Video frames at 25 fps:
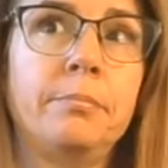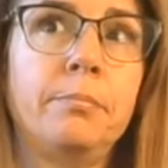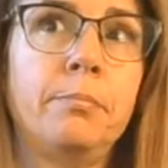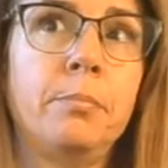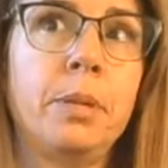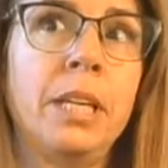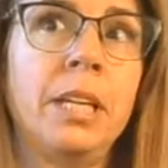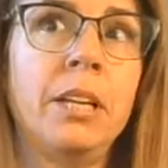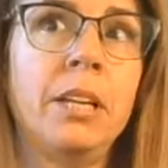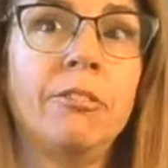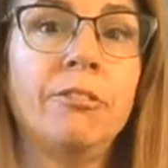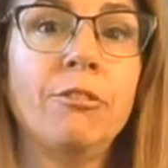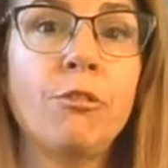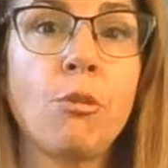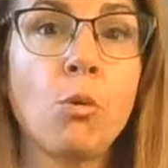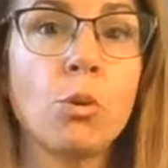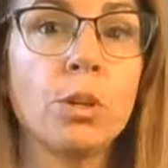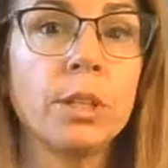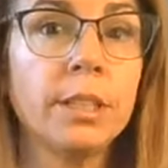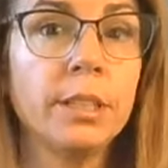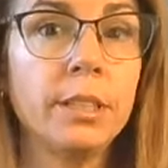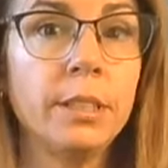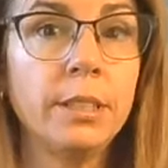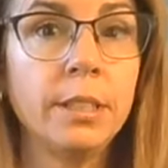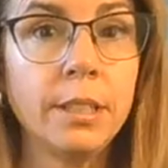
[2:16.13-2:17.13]
being
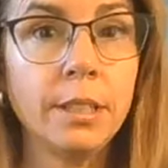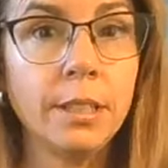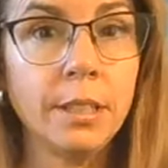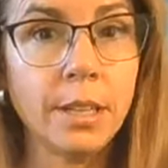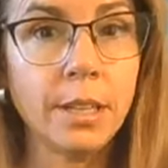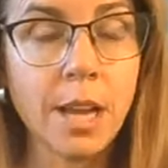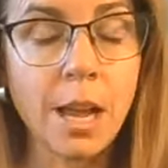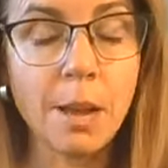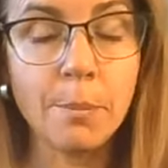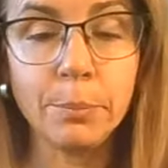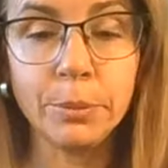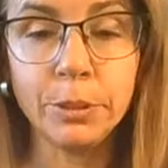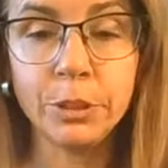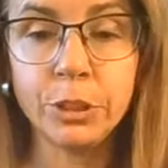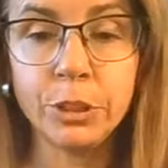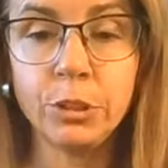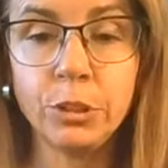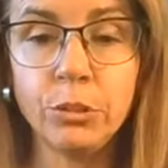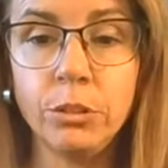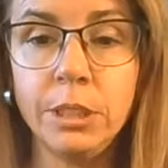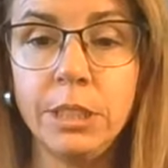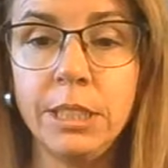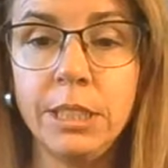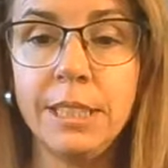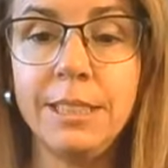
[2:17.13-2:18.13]
afforded an
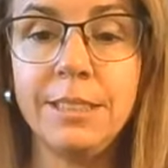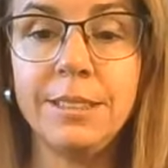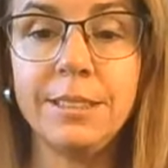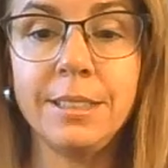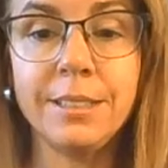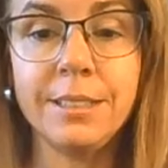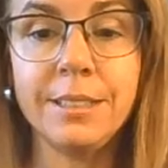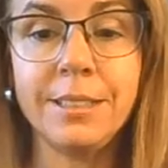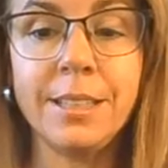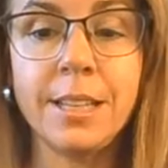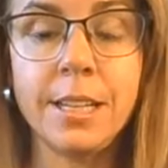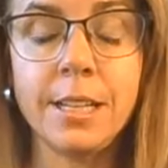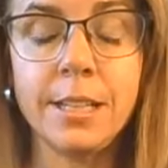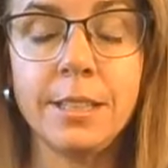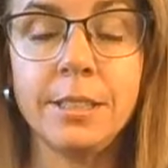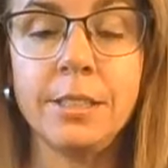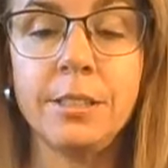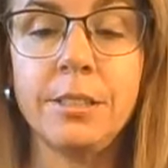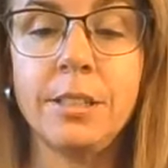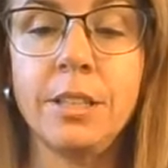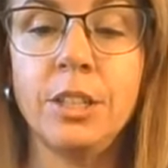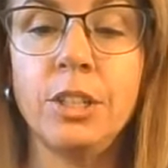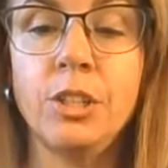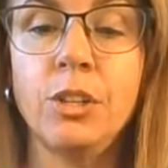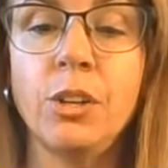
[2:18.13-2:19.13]
opportunity to stand
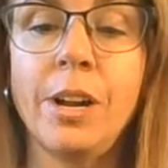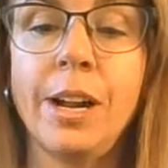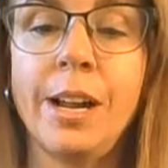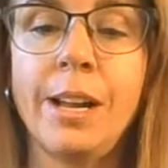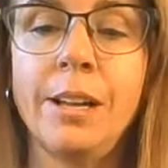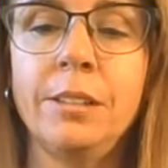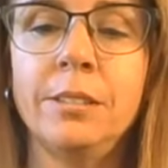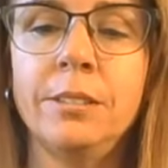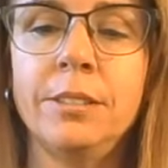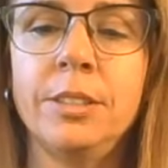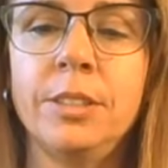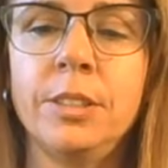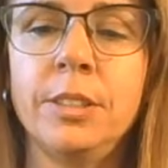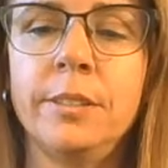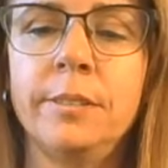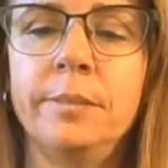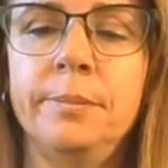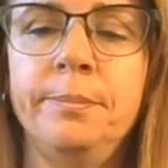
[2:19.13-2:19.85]
their ground